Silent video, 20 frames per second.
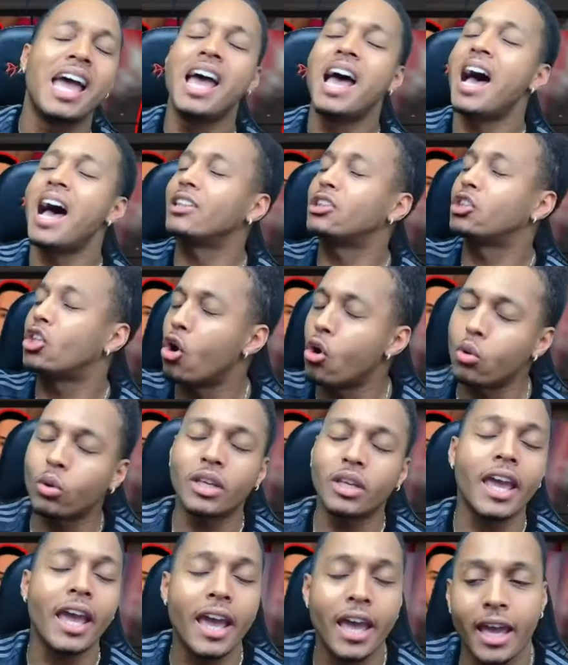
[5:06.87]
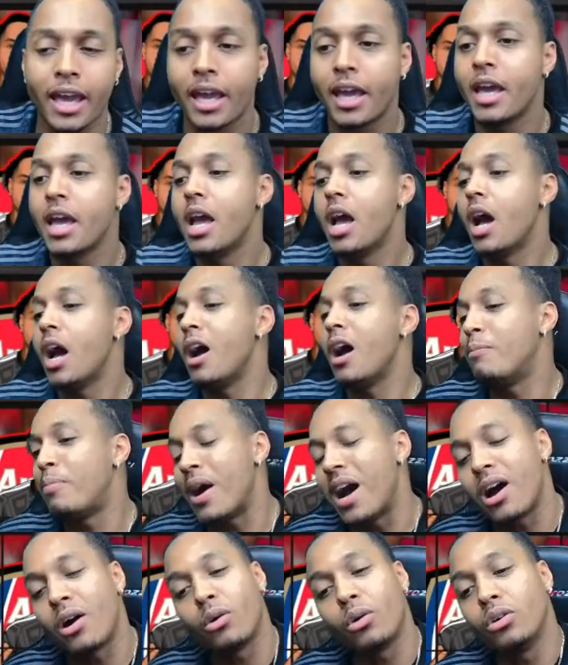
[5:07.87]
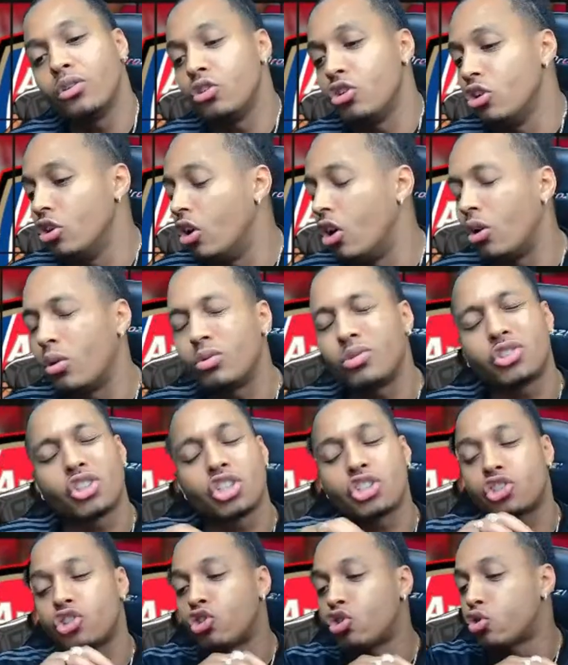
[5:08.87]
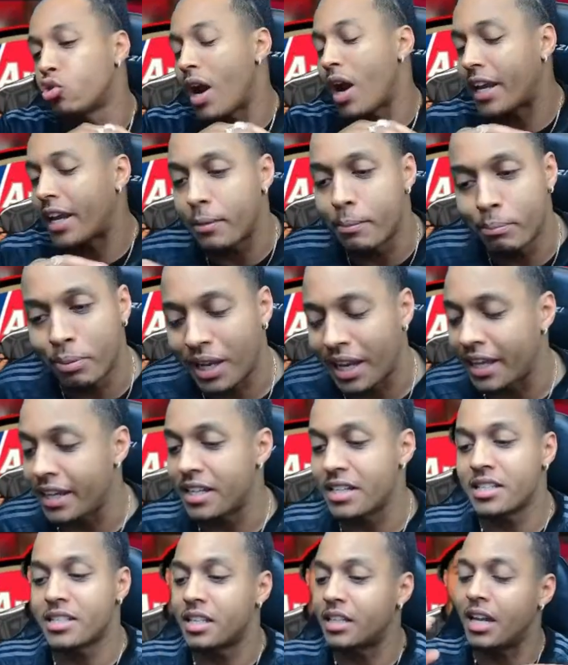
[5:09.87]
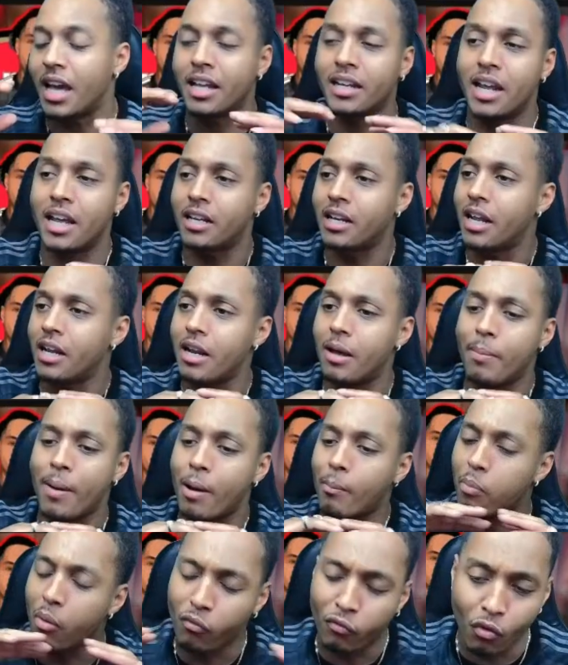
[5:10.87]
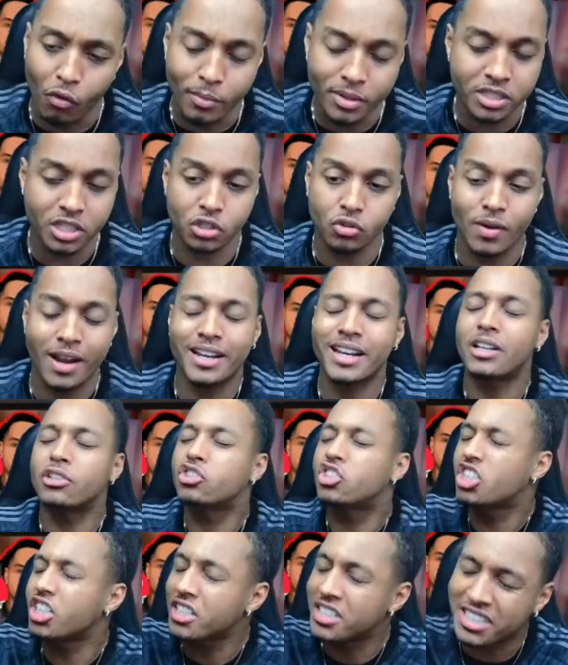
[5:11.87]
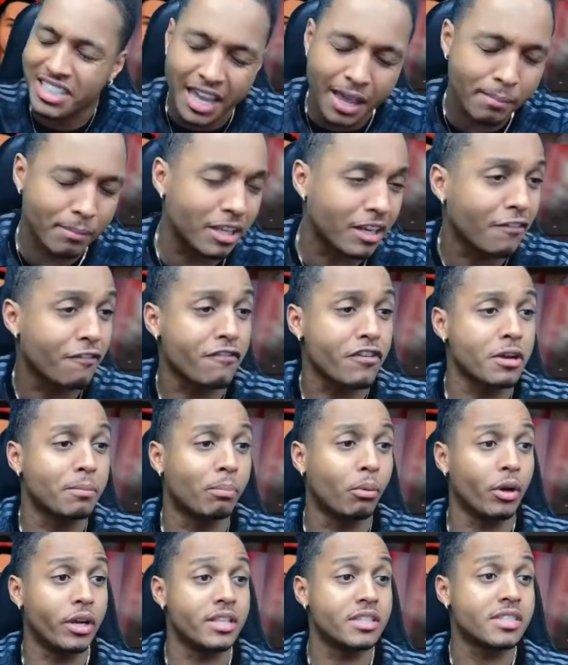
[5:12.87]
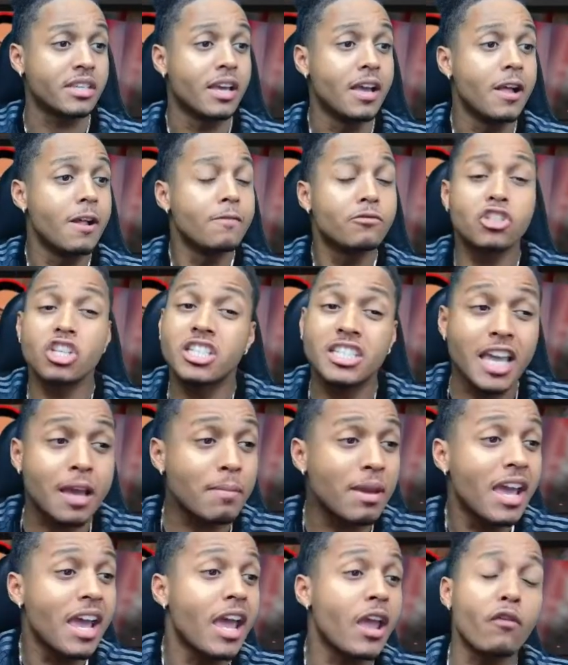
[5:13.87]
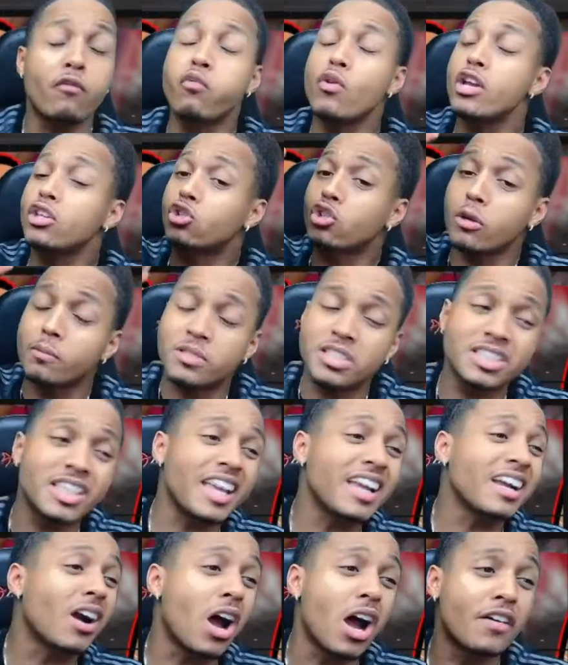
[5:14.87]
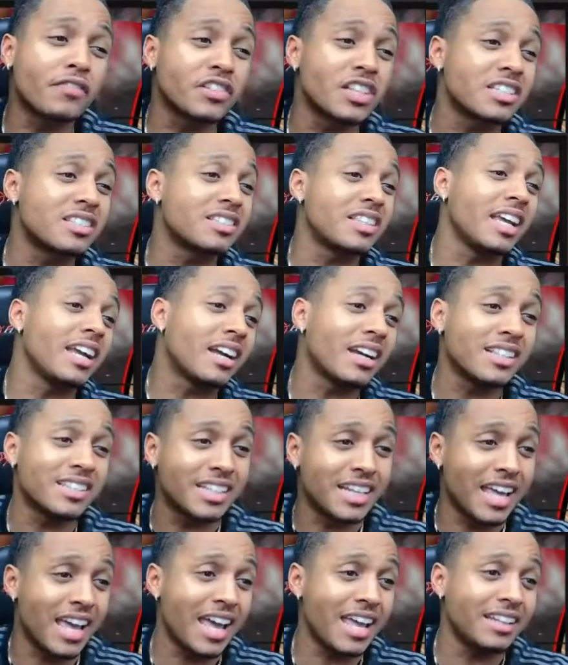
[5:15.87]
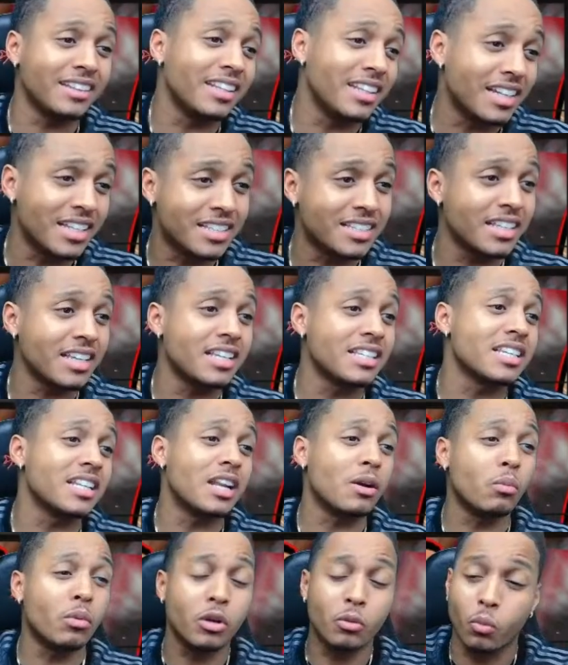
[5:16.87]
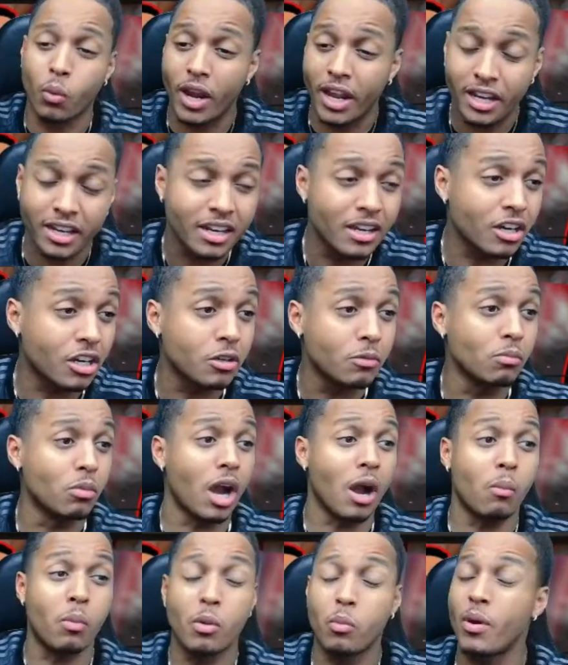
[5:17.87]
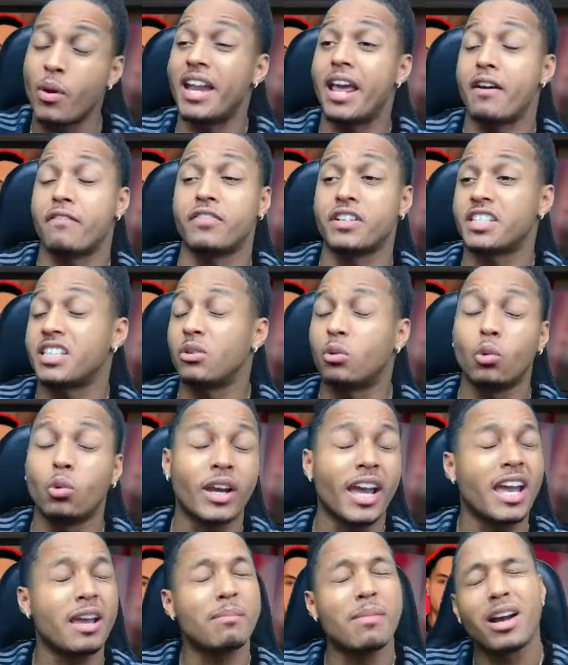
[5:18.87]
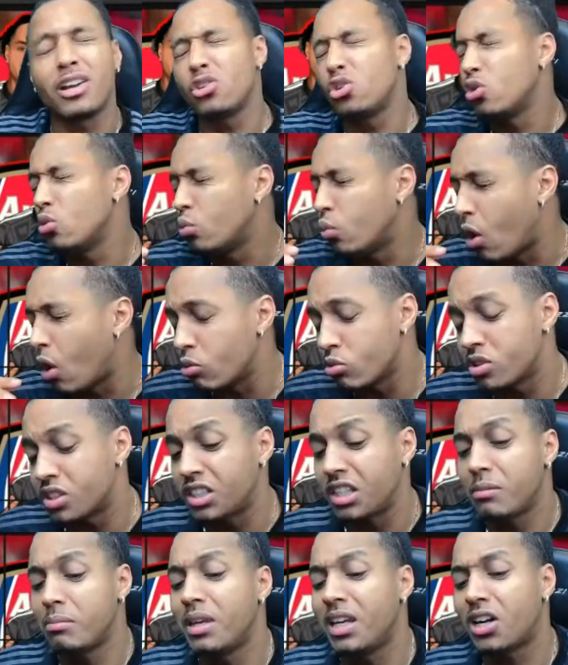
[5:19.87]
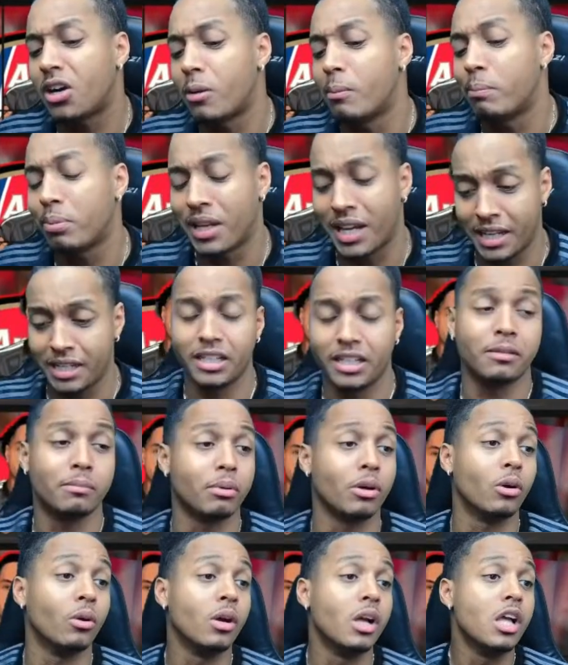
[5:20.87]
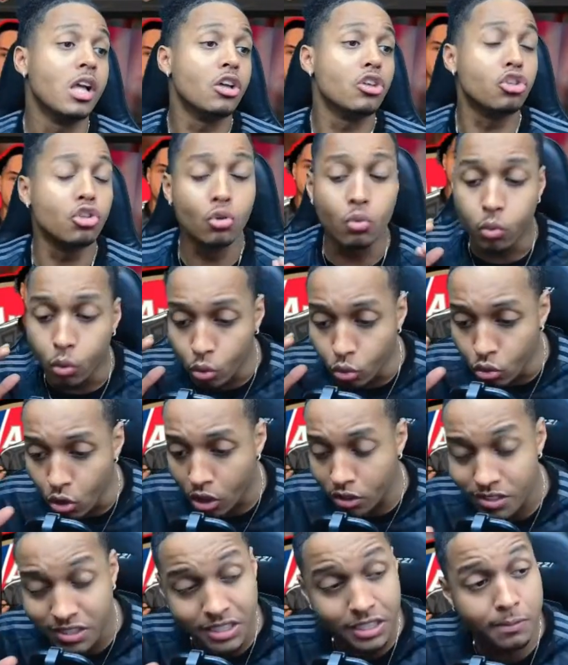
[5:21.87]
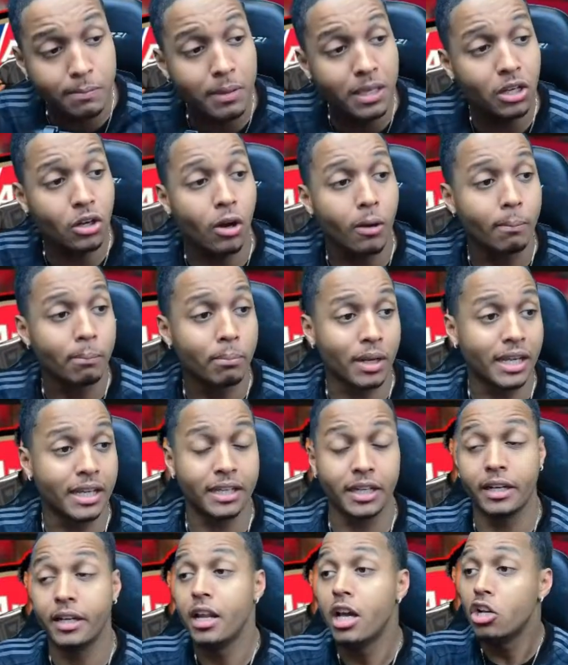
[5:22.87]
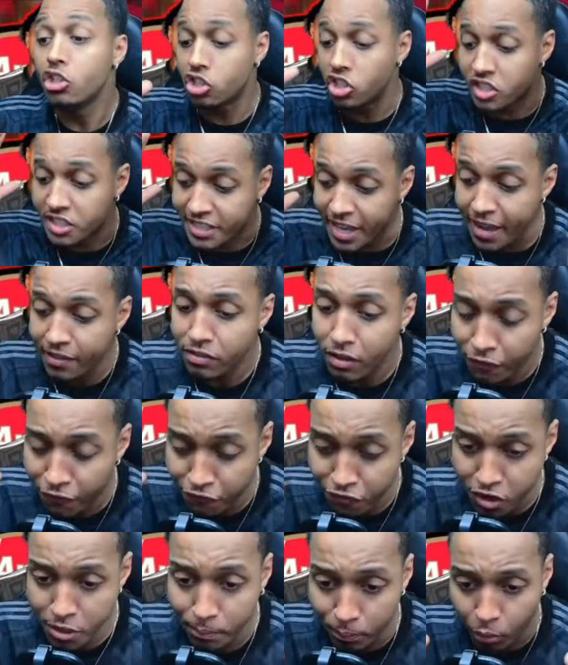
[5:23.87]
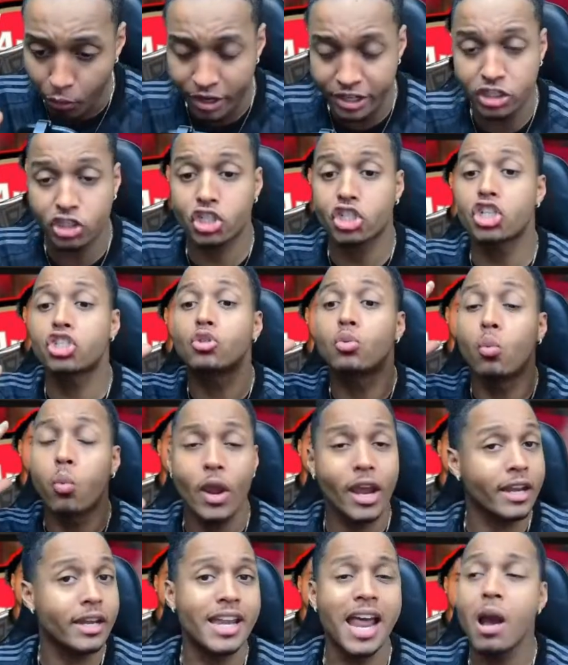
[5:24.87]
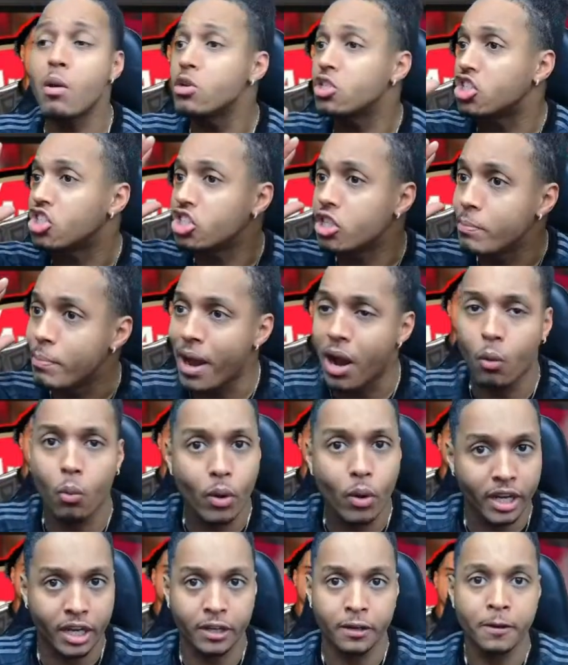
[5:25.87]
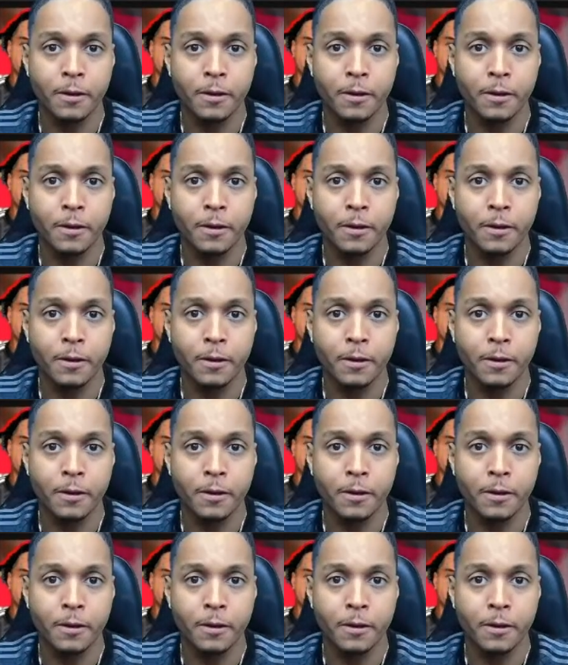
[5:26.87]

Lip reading: I don't care about, you know, just dragging players and about performances right now. Just get me the 3 points. Just get me. If we drop stinker after stinker to the end of the season and we win every single game, you won't see me complaining, bro. You will not see me complaining. Just get the 3 points. Just win. Now it's just about winning.